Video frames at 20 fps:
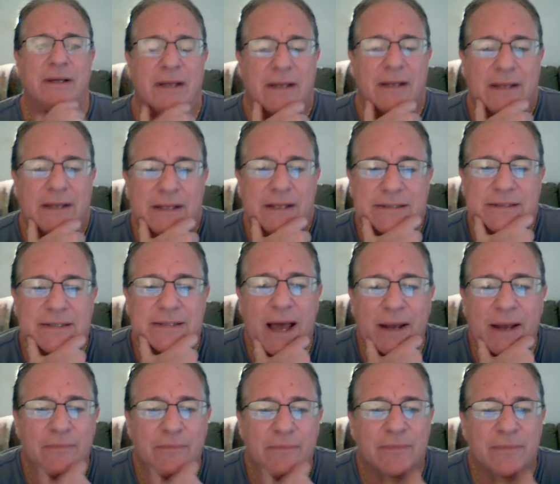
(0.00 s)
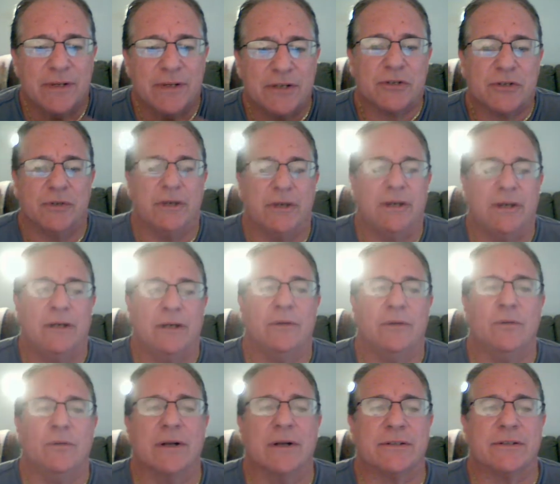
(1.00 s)
It's not a mystery
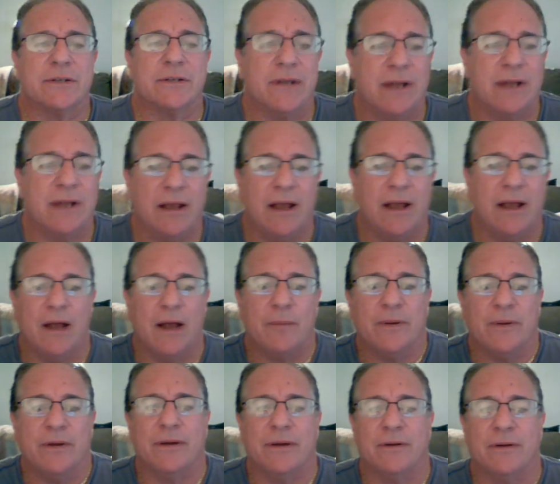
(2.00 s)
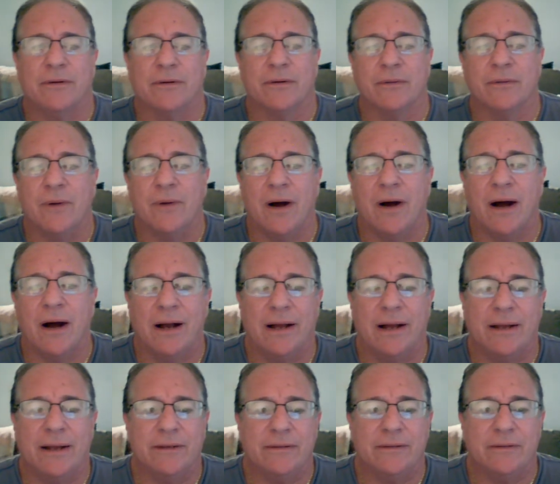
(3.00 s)
what's going to happen or
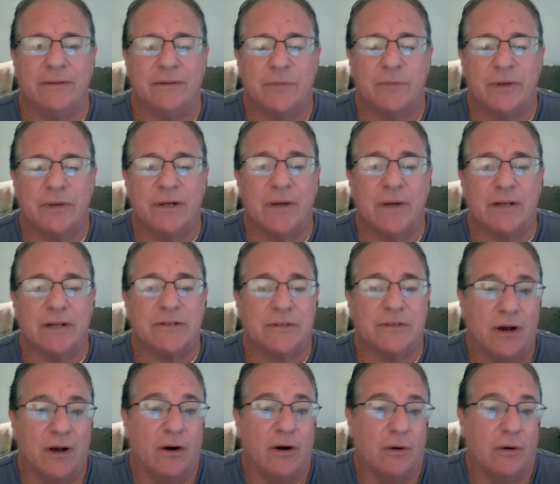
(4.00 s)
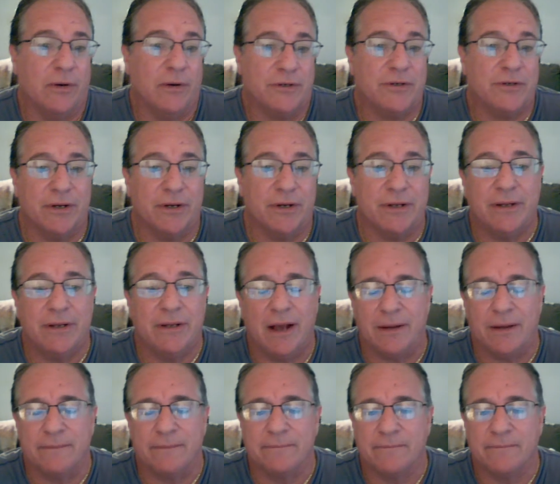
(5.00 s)
why. You pretty much know what you're going to
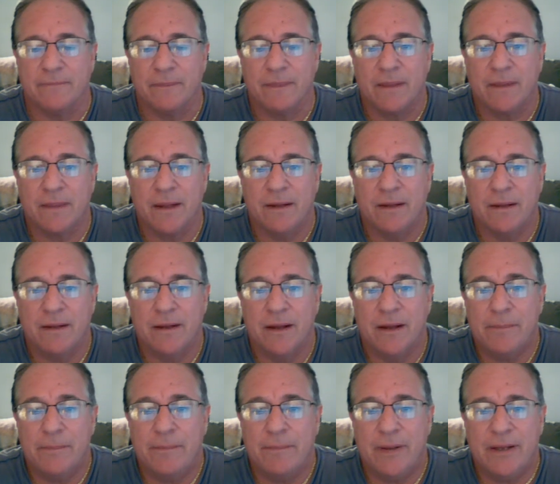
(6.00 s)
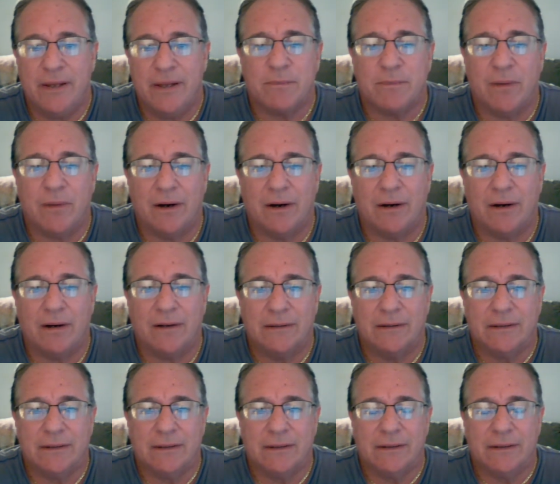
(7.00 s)
get.
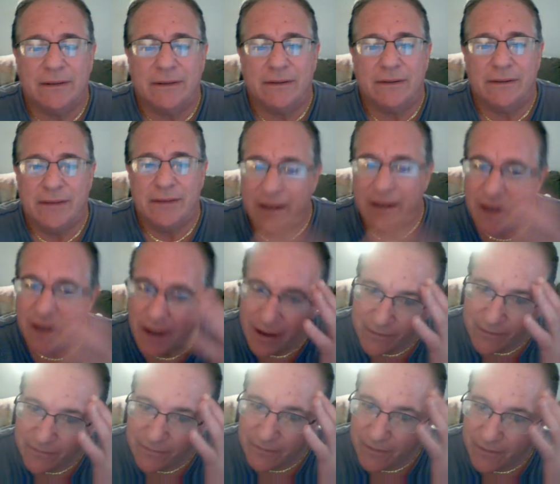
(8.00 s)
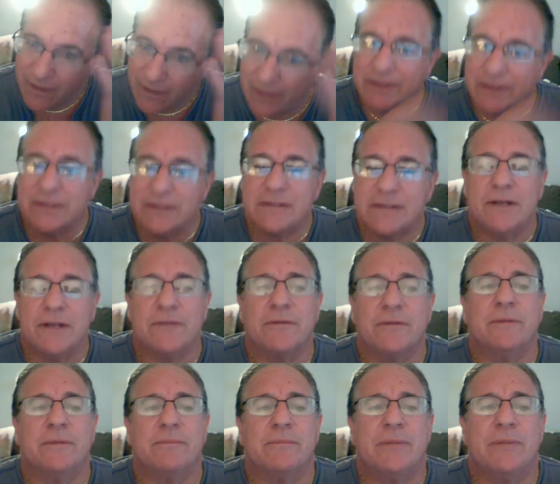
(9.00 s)
Baseball, you have all these
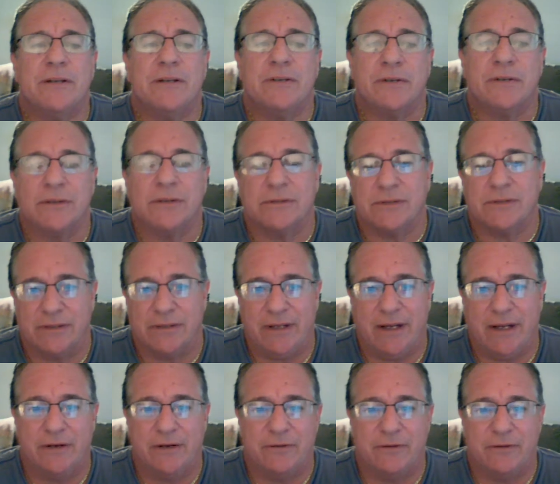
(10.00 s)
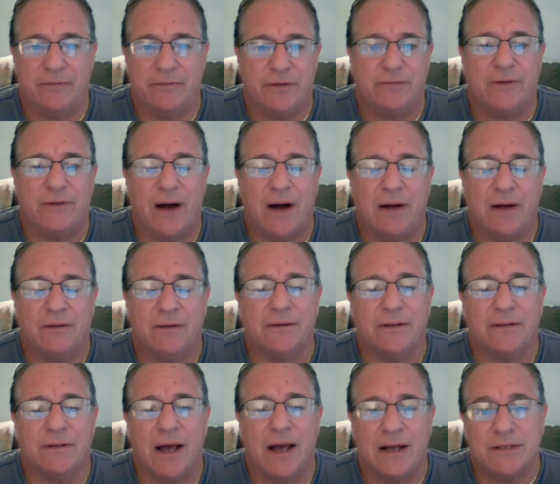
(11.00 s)
different pitchers. And if we follow
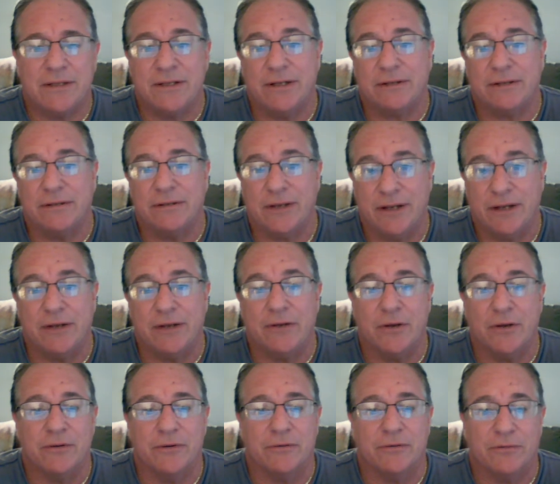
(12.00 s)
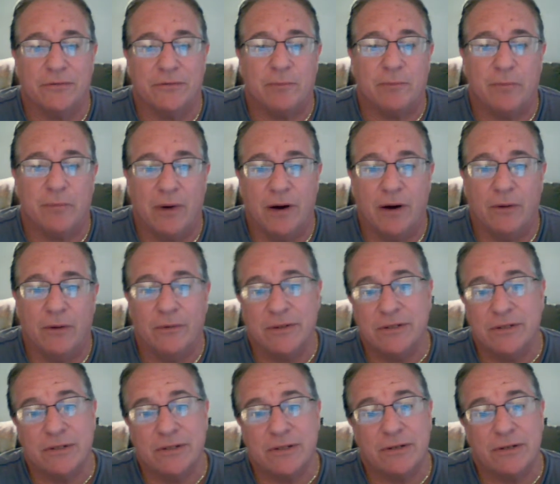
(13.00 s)
the logic that I do in football,
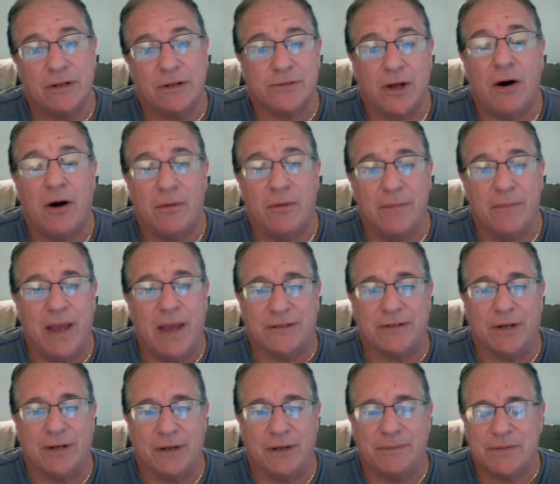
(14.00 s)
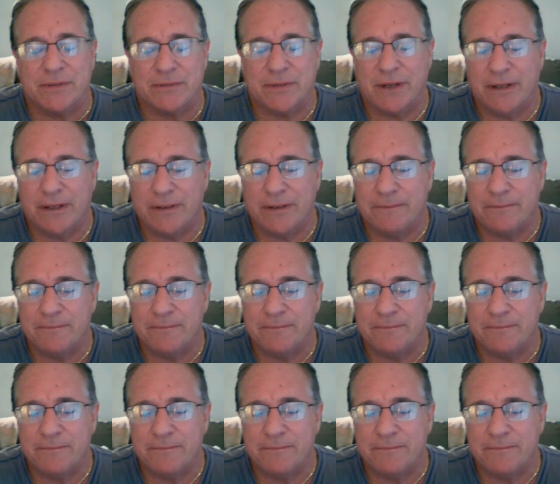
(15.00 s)
which is it's all matchups, right?